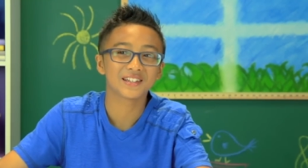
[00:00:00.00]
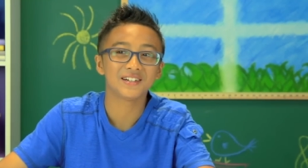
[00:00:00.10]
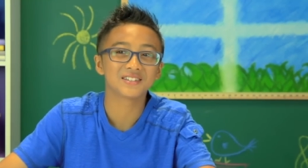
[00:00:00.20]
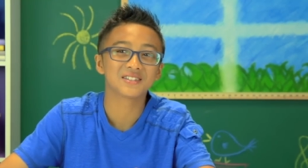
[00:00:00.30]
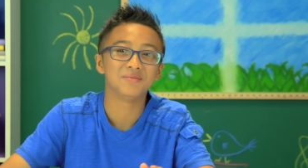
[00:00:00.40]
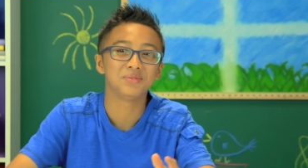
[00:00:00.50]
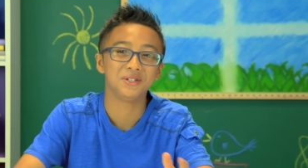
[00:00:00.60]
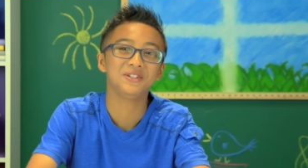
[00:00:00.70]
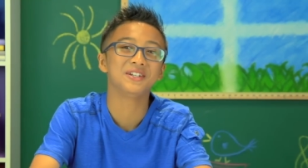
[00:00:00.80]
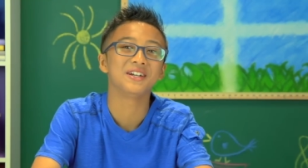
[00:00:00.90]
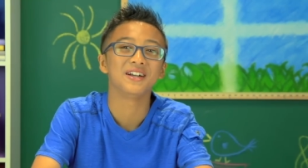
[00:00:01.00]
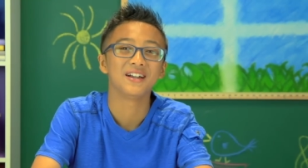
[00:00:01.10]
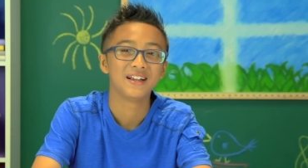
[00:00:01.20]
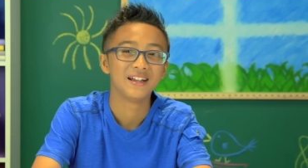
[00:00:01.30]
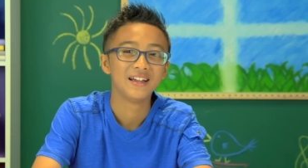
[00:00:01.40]
called a computer.
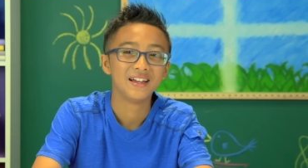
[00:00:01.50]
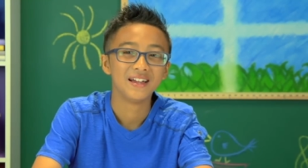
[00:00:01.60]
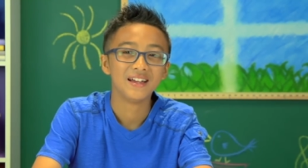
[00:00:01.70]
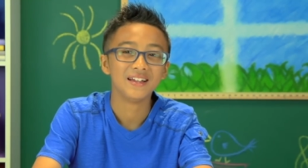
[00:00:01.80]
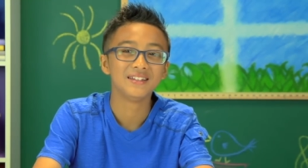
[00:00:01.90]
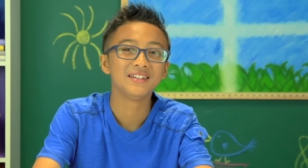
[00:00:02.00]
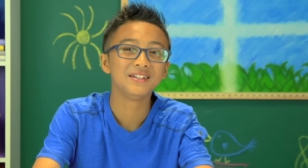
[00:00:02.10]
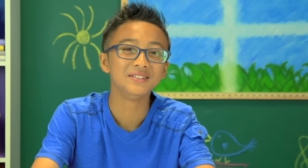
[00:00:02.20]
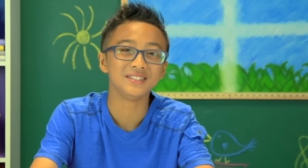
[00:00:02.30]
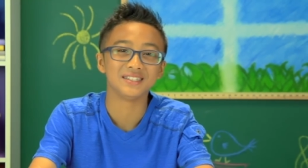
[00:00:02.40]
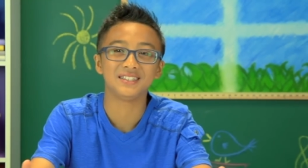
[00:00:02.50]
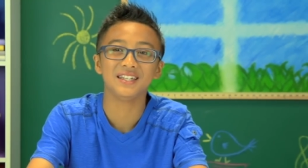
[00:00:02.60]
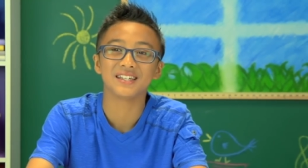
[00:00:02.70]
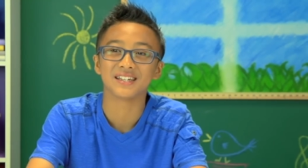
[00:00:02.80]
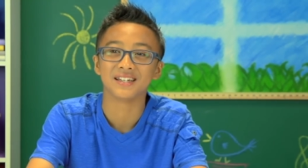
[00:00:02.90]
And they use this
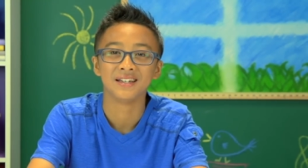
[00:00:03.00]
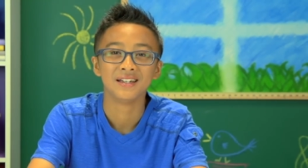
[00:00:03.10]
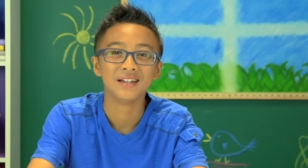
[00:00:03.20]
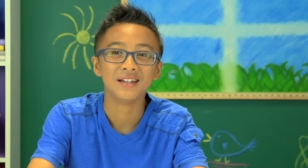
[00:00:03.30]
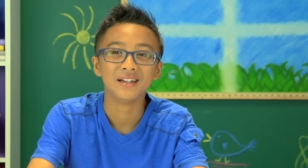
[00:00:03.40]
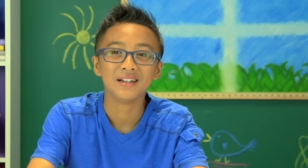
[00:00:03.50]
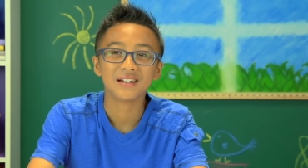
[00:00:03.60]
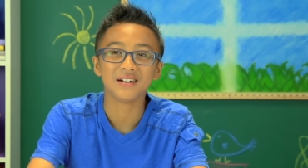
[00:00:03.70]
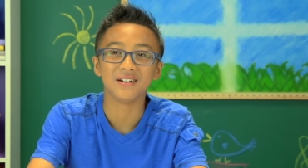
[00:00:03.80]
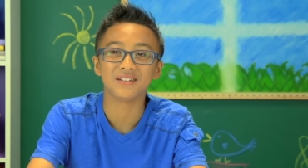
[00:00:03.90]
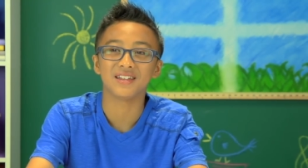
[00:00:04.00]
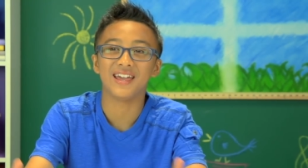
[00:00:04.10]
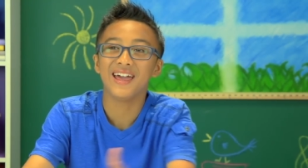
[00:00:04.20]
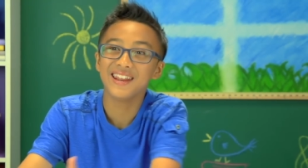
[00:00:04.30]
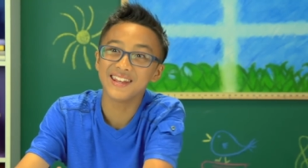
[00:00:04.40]
thing called
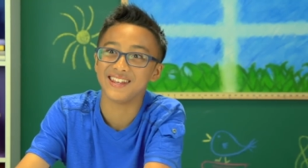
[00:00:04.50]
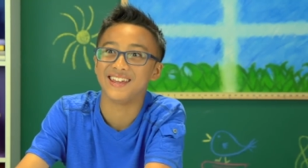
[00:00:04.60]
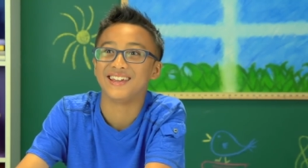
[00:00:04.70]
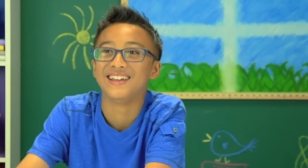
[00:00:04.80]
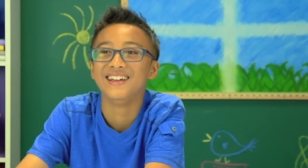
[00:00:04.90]
editing.